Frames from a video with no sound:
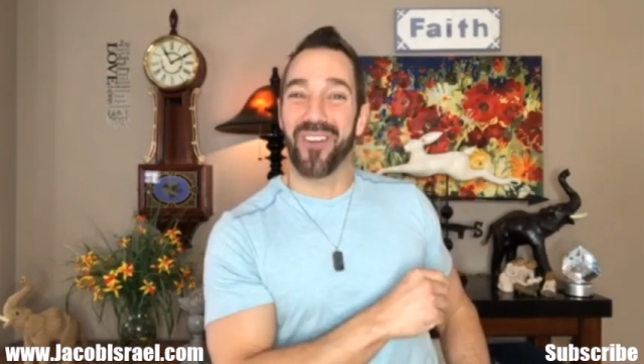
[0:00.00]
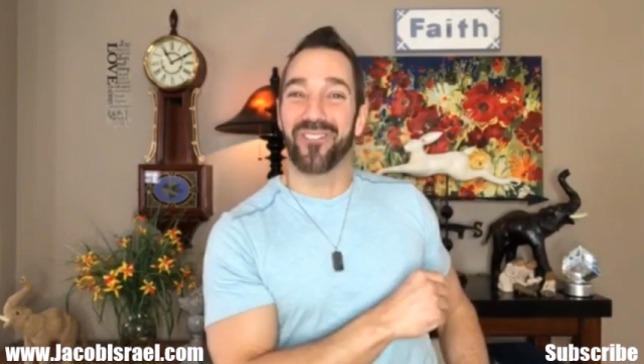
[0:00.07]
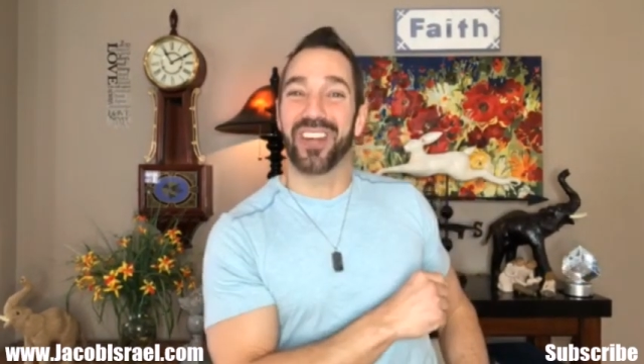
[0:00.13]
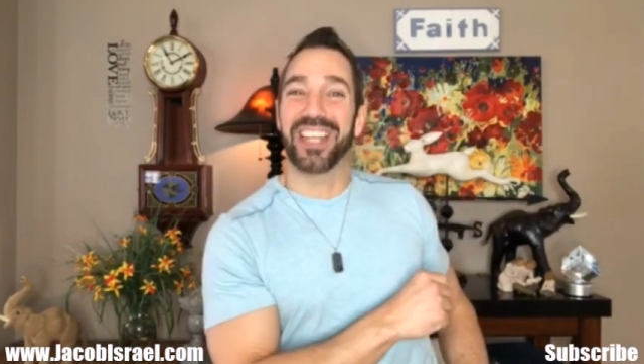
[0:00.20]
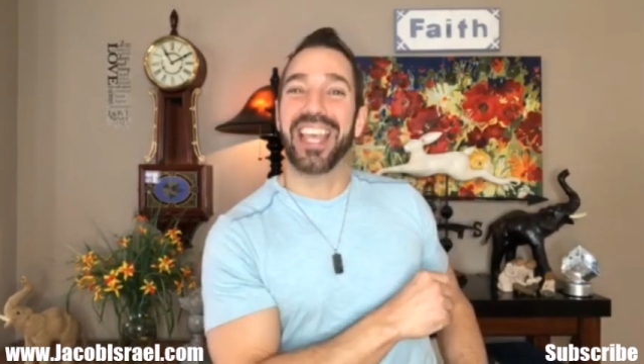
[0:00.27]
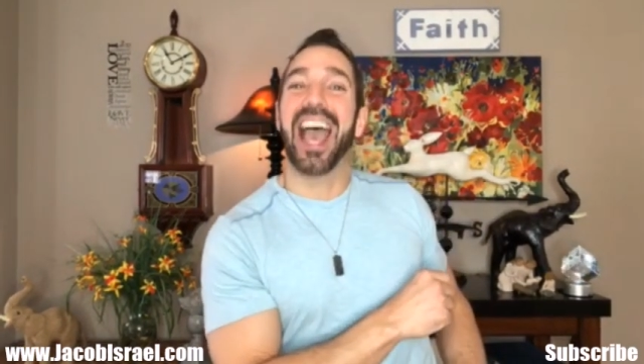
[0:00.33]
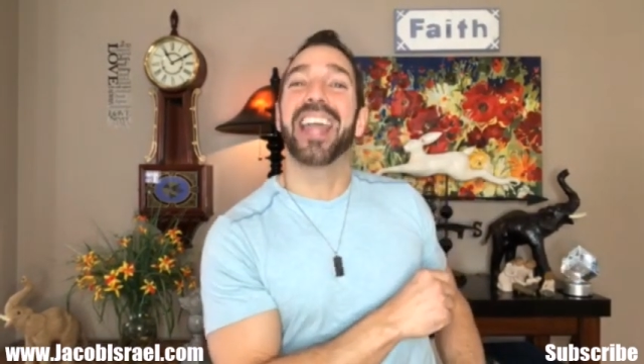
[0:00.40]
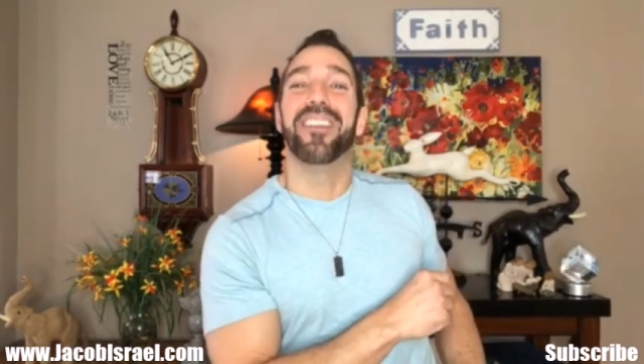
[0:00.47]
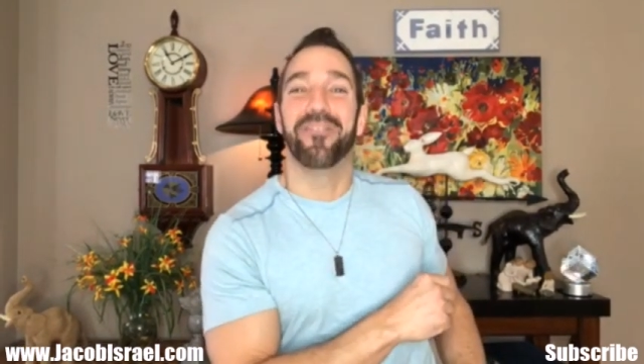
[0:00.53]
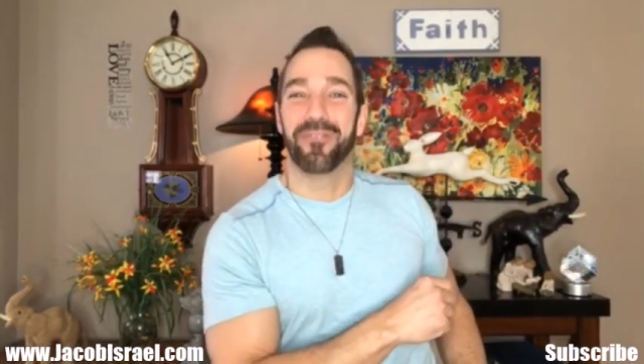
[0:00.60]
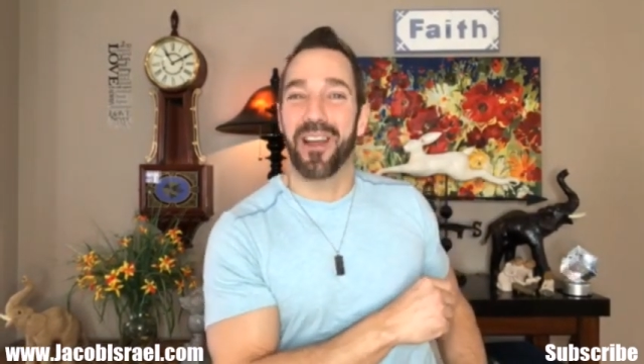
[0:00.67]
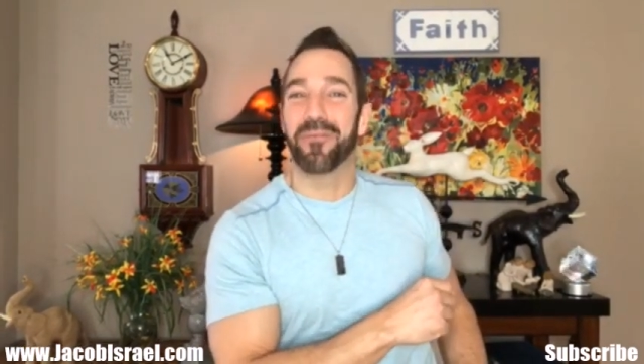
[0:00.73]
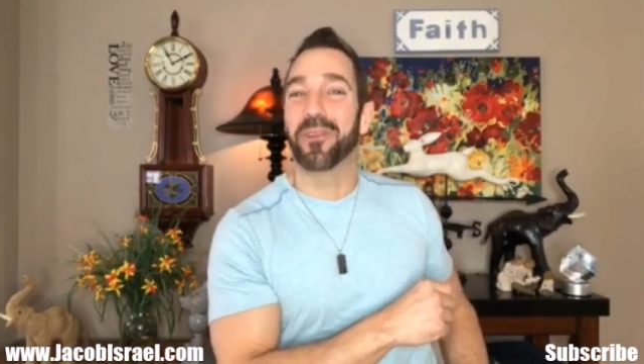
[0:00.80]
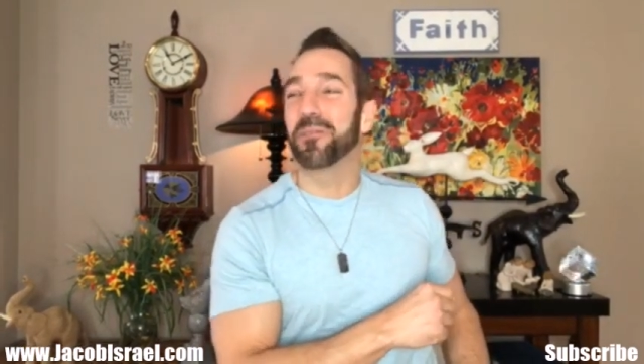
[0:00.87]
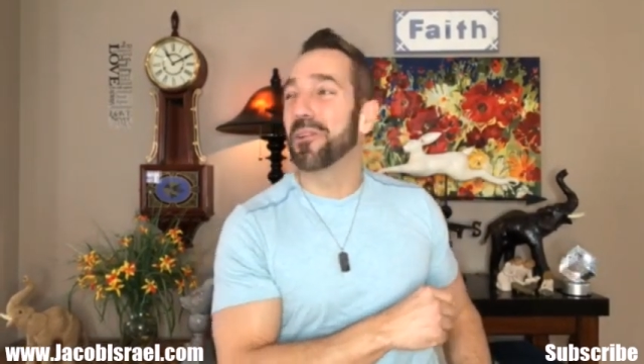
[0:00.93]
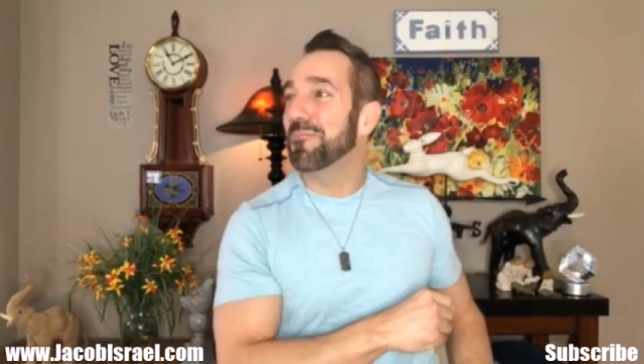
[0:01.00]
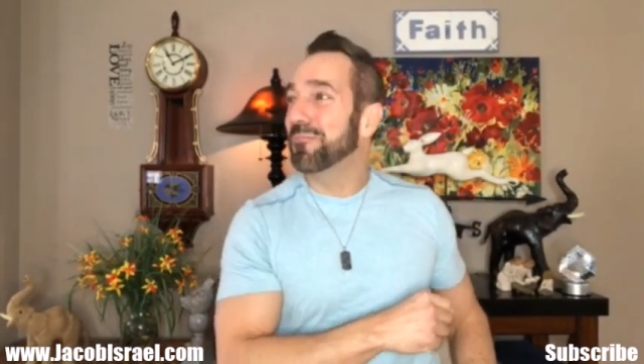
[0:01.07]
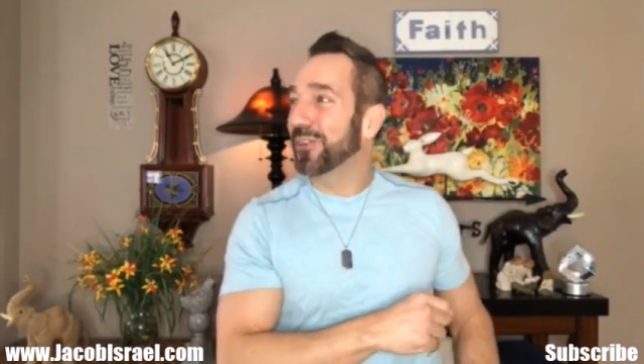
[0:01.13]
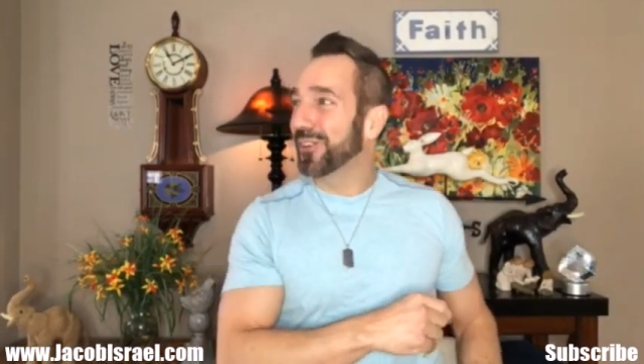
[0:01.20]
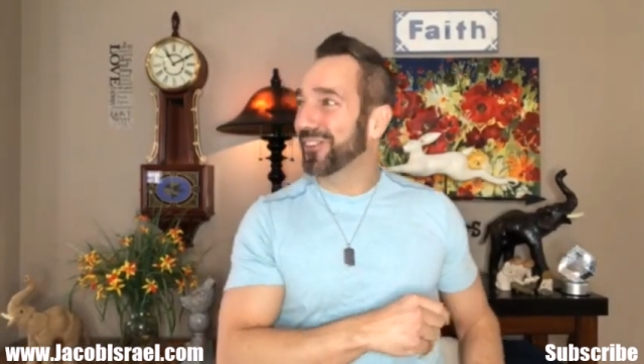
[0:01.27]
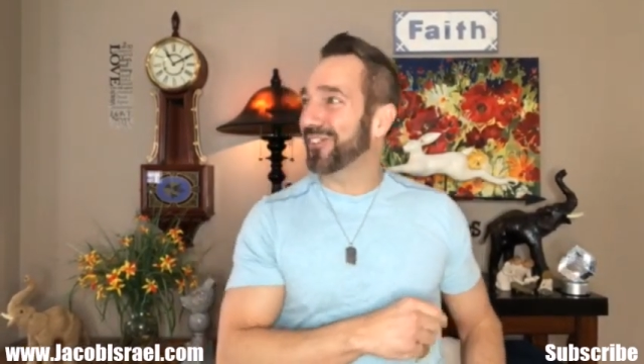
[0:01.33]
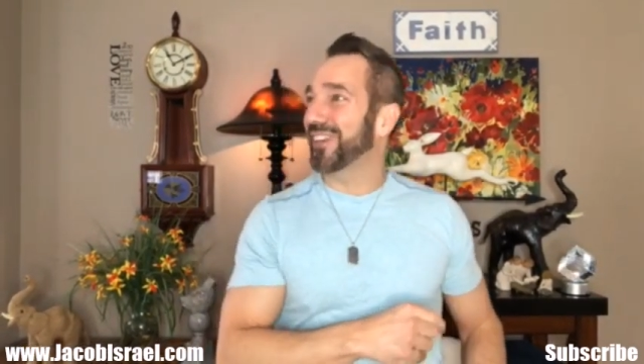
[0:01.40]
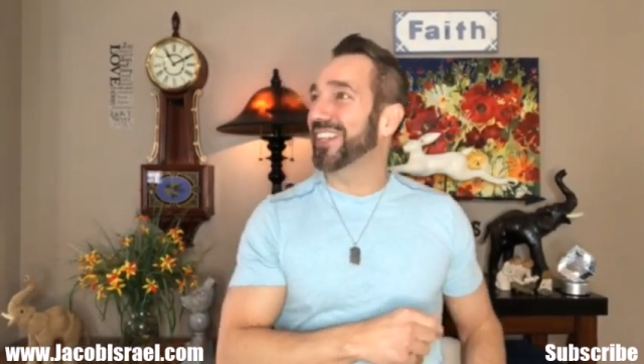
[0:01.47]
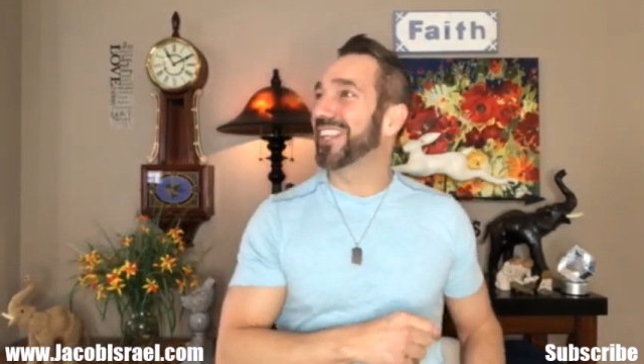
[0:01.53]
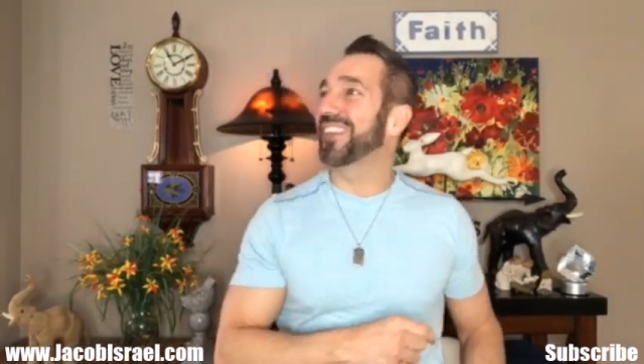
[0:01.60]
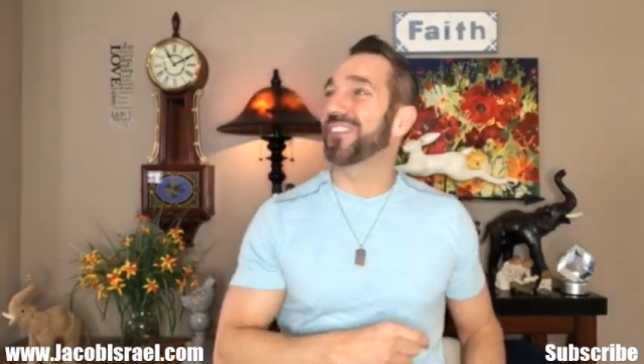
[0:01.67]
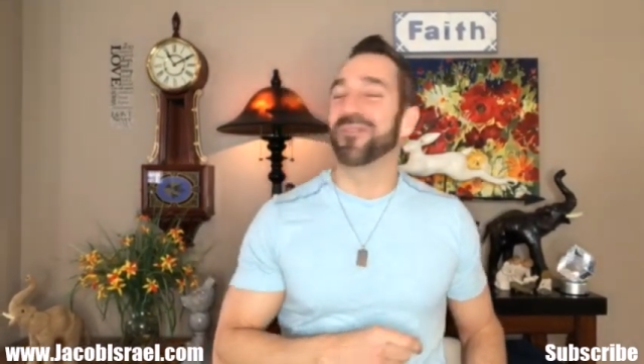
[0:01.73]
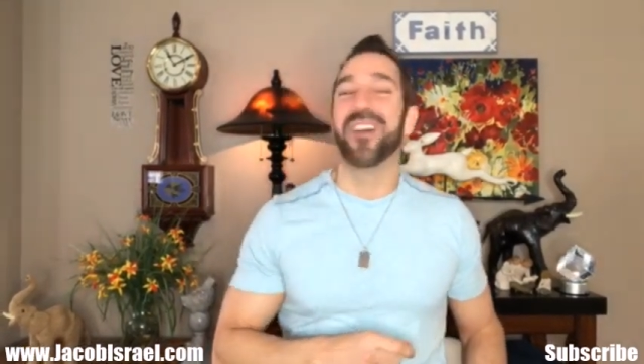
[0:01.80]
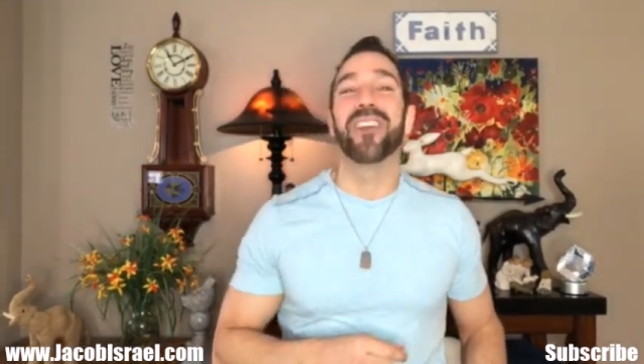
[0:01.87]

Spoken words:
Armageddon. Remember with Bruce Willis?